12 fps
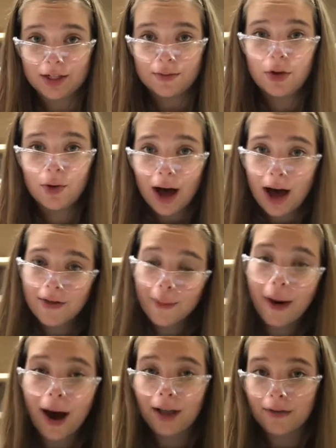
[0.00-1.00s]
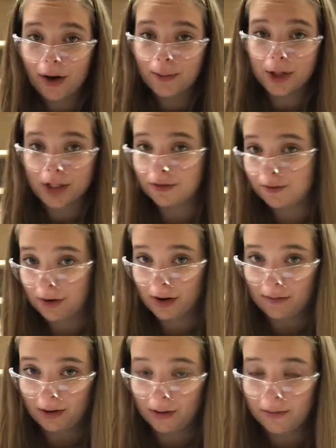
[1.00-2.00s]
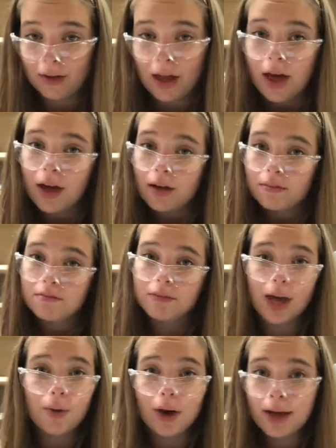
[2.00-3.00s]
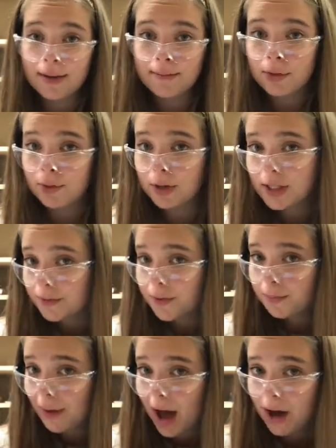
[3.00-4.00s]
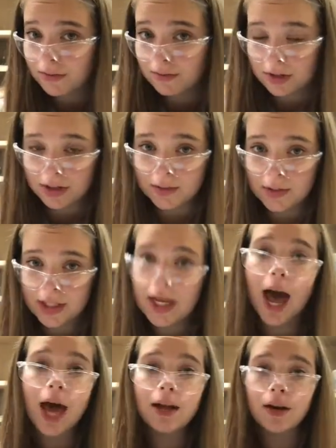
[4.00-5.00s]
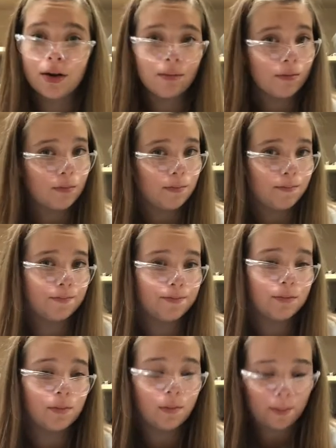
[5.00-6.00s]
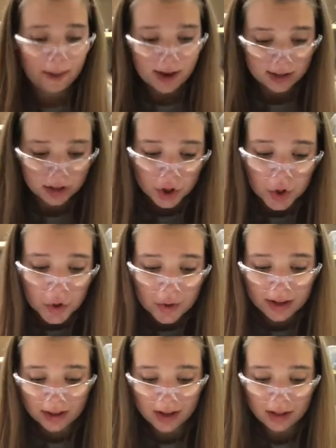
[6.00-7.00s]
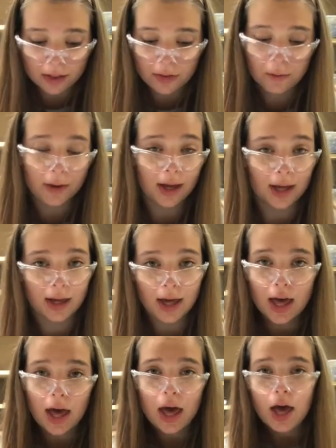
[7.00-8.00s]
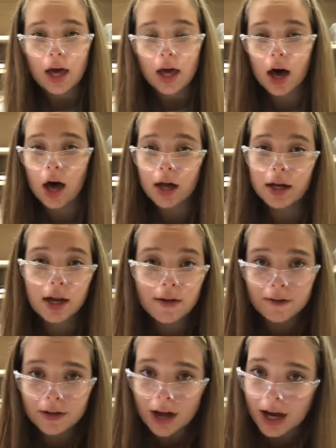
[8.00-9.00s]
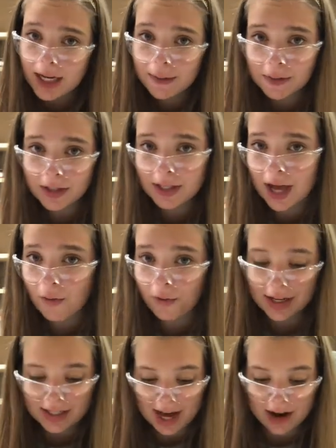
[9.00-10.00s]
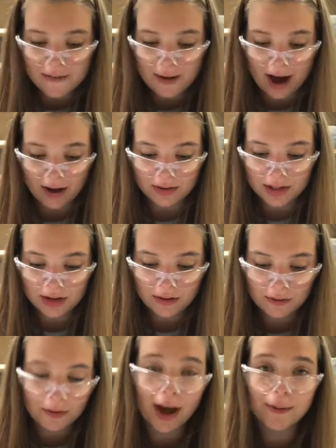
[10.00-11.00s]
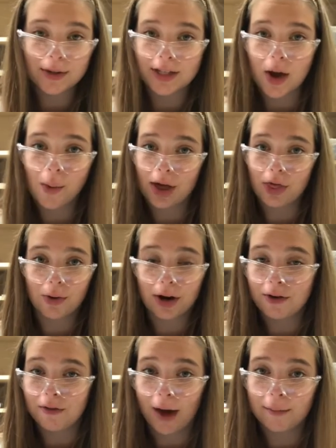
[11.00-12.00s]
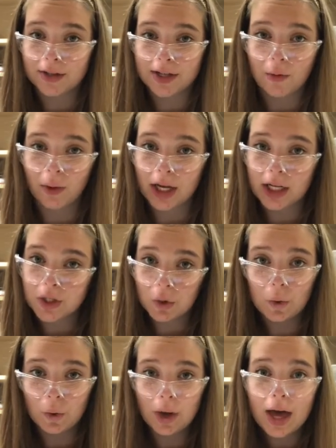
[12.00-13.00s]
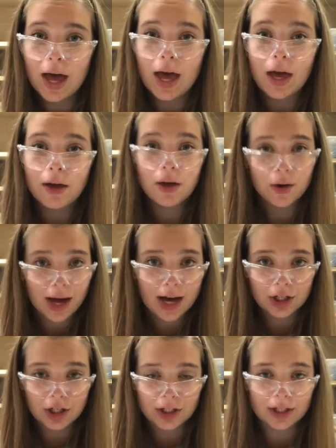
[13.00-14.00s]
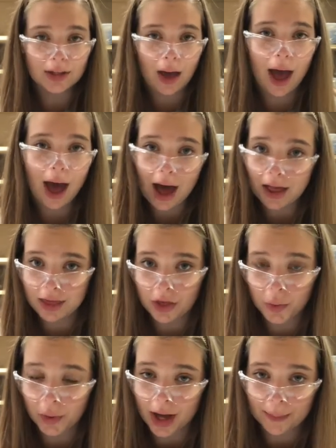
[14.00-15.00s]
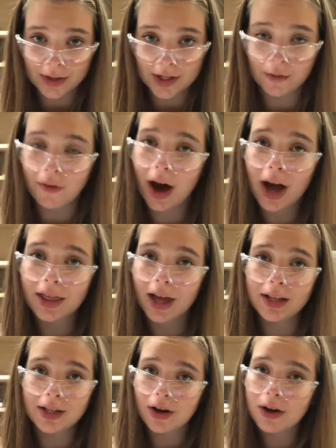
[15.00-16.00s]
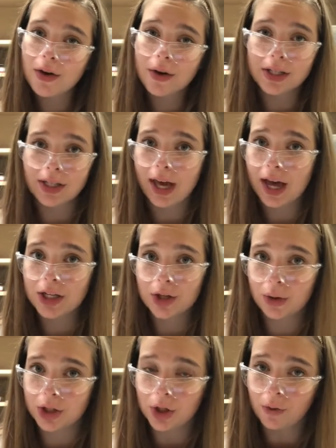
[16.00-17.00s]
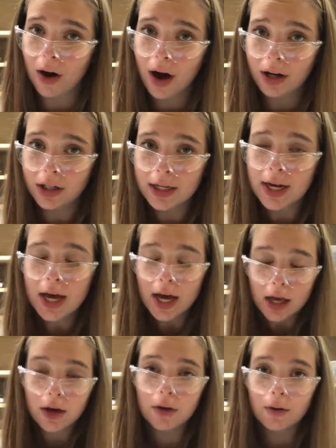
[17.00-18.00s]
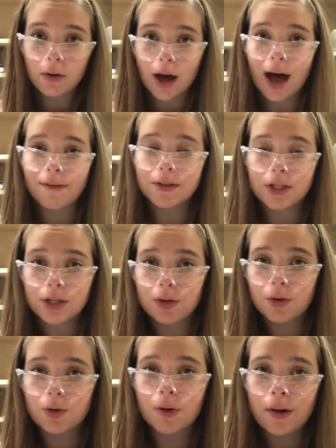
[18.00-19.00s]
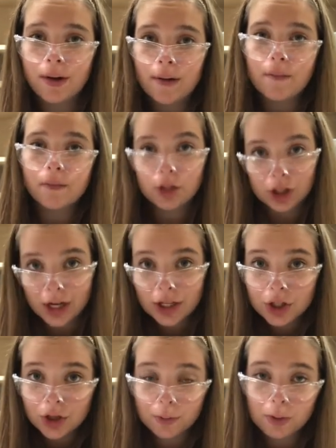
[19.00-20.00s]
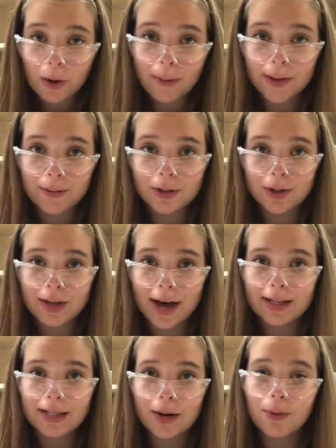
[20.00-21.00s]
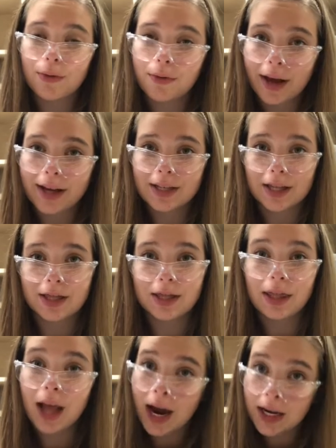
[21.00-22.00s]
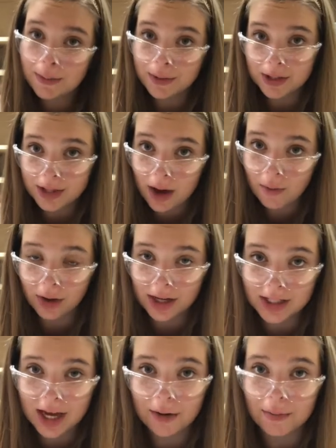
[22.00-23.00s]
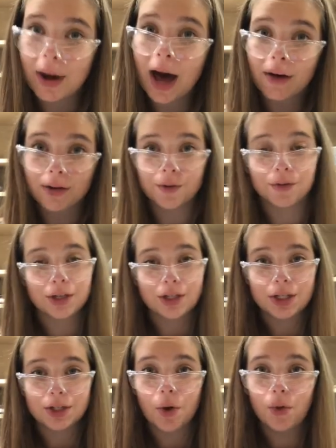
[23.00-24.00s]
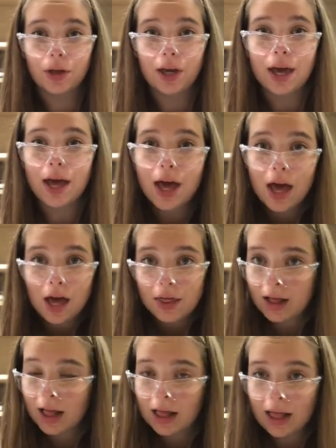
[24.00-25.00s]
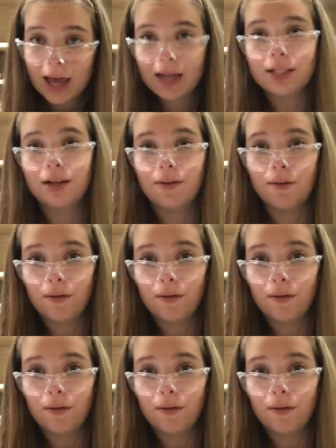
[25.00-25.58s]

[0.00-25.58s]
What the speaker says: You have a pile of objects in front of you. They weigh 3 different pounds. 10, 2, and then 3. If 90% weigh 10 pounds, and 5% weigh 3, and 5% weigh 2, you can't just add the 3 up and divide. That's not going to get you what you want. You have to change your problem so that it reflects that 90% weigh 10 pounds versus only the collective